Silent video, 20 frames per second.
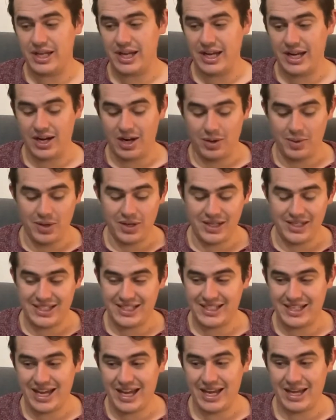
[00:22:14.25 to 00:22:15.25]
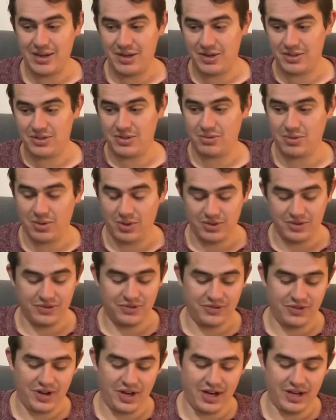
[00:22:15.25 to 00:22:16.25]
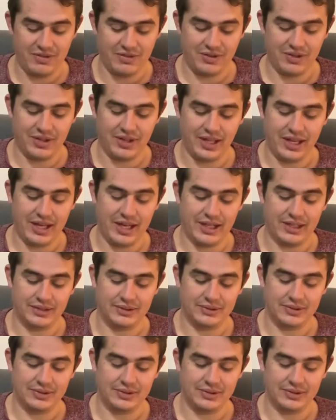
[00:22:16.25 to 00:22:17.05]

and I'm going to say, because I rolled a 5 on